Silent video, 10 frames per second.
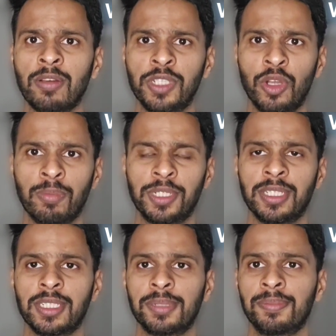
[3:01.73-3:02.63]
housing
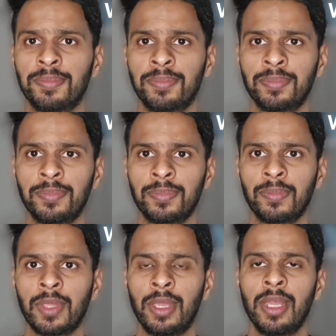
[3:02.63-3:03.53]
options.
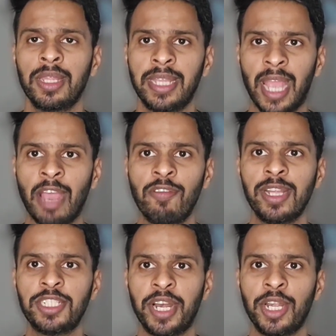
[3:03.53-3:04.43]
The
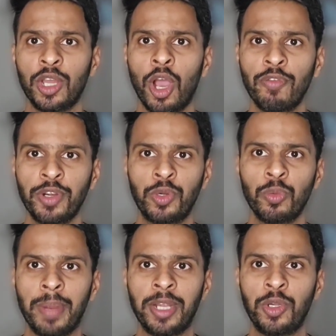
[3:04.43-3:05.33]
average rent of a
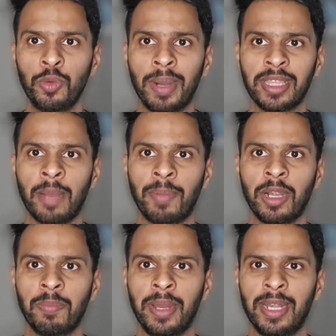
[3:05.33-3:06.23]
2-bed, 2-bath
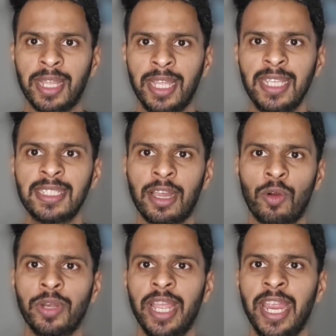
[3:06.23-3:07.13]
apartment is
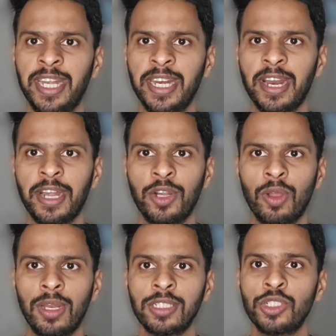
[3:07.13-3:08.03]
around
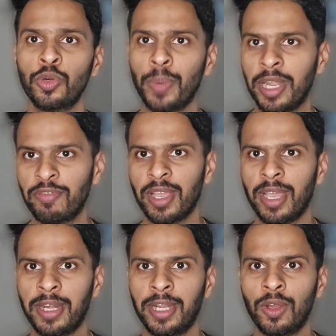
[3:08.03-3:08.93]
$1,800 to
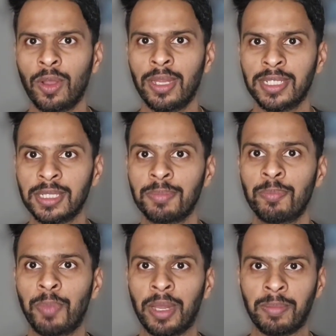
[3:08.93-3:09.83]

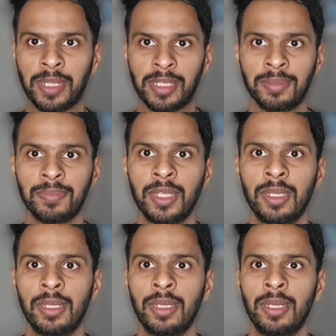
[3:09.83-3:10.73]
$2,500 per month.
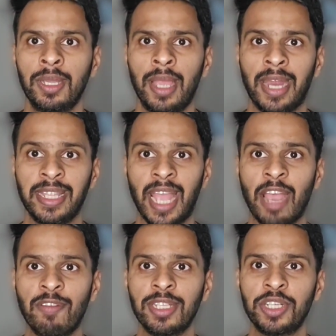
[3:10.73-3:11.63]
And the
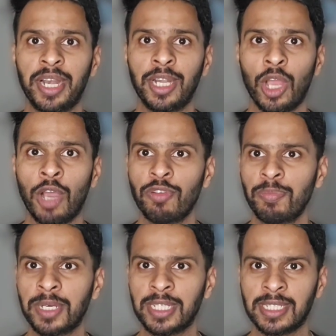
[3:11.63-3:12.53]
average rent of a
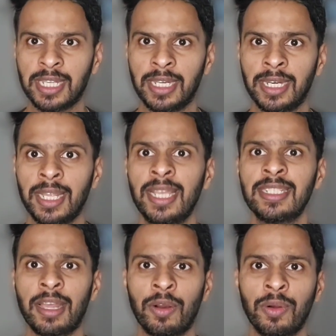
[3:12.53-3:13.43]
person is
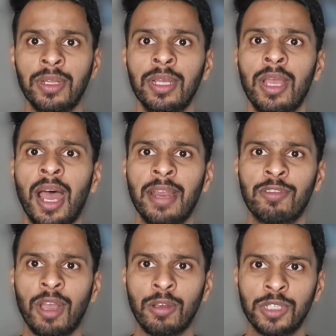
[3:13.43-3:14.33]
around
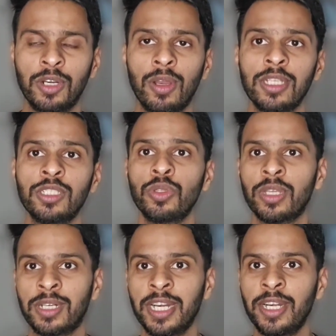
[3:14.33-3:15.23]
$1,000 to
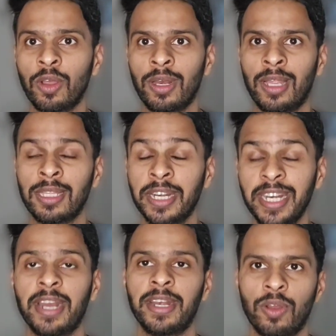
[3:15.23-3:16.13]

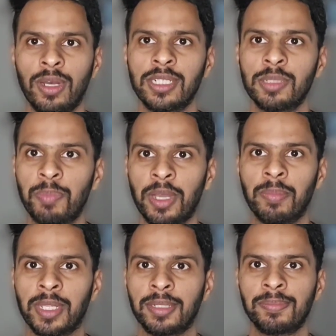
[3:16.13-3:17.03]
$1,300 per
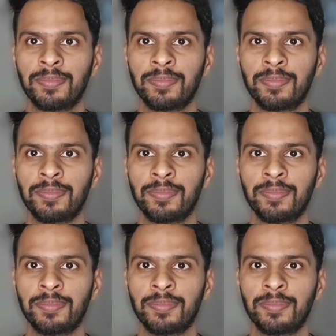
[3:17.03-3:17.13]
month.